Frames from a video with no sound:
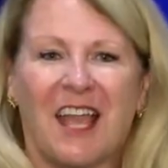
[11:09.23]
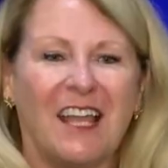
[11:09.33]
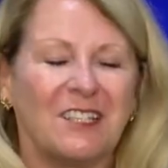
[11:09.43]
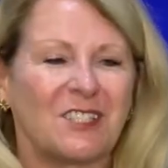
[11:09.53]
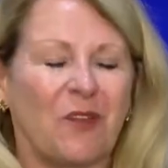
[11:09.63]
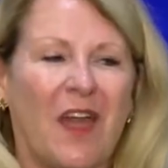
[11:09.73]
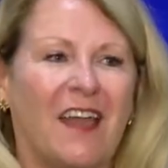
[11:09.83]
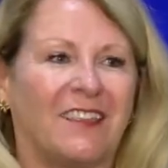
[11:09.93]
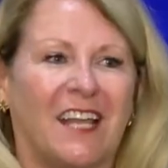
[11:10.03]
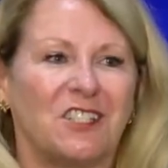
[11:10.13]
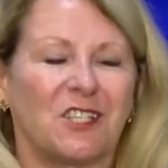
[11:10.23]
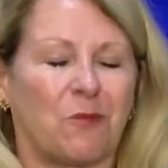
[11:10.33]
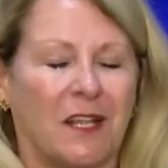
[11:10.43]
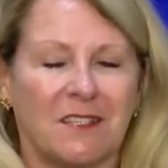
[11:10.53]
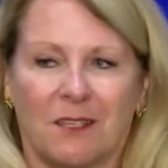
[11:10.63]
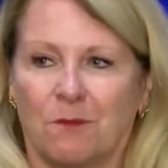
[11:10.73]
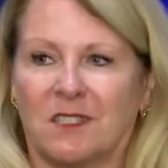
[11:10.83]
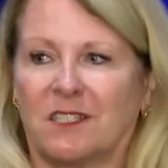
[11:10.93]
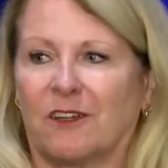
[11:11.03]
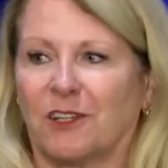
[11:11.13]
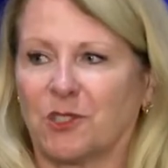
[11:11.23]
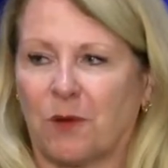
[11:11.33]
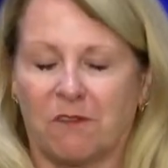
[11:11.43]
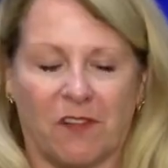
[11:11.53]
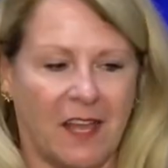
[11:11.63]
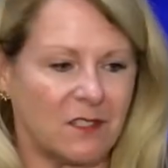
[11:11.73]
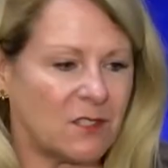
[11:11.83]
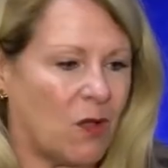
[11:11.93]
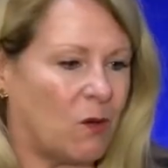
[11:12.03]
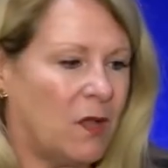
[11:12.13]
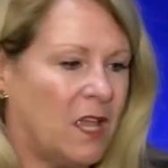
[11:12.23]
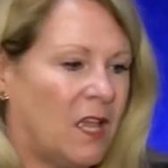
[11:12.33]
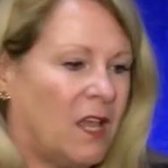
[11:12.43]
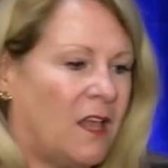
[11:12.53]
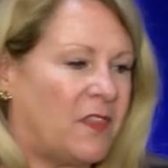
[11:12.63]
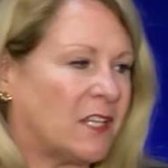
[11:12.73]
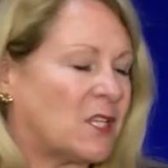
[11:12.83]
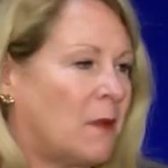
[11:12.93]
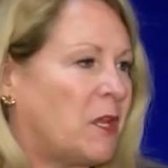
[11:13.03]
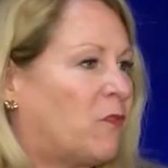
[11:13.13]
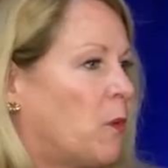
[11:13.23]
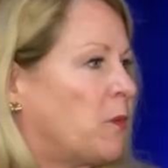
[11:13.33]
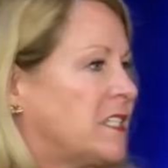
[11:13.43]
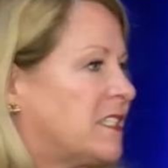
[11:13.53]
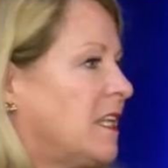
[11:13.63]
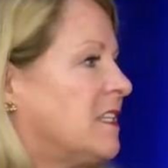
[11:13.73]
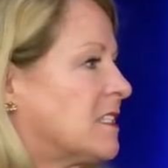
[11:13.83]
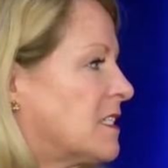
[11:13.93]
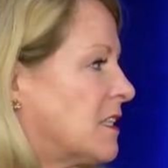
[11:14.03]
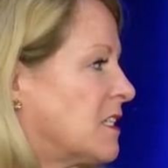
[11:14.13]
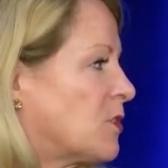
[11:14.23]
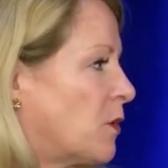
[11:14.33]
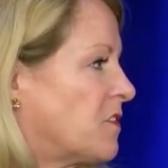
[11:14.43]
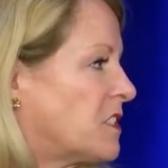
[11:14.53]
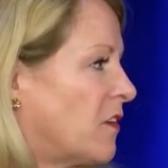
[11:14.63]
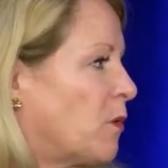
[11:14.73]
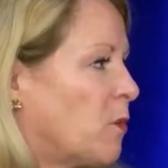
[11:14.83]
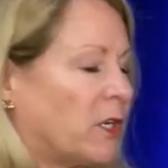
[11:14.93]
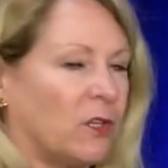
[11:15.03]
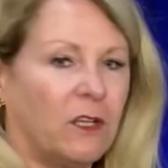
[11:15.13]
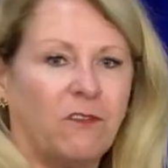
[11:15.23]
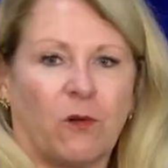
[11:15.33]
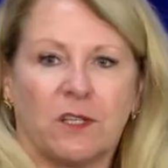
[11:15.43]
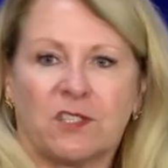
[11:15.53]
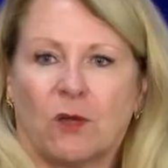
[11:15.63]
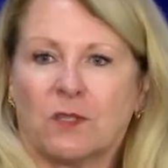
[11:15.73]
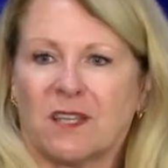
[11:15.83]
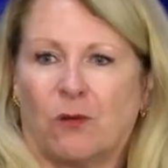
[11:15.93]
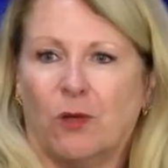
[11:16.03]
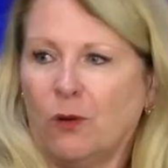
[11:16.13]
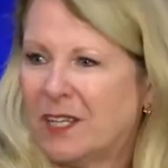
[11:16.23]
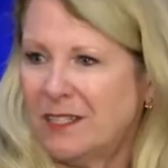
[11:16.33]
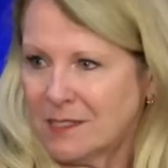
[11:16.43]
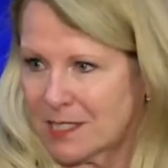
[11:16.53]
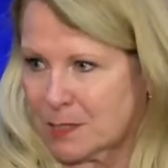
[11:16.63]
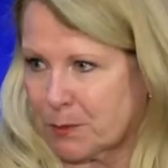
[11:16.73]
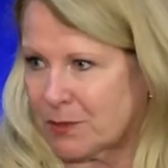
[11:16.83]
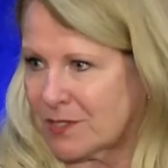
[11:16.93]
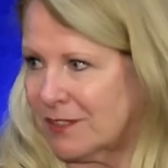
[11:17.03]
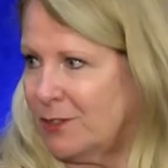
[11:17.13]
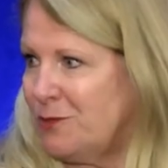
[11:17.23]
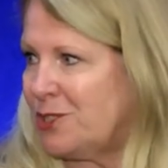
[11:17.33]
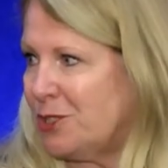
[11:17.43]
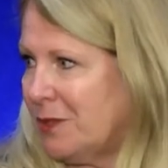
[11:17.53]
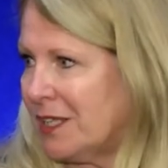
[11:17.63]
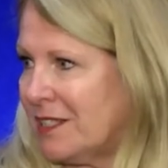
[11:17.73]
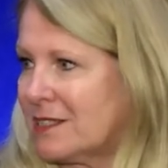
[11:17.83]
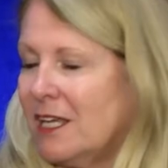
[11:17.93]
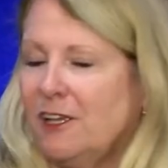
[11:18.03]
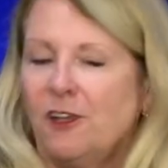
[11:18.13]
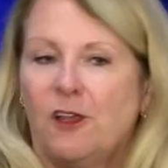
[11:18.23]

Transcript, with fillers: and so that, that just raised some serious red flags. So that's, I mean, when we see this, this sort of stuff, we want to look for it. So it's, who is this person? Who's doing this?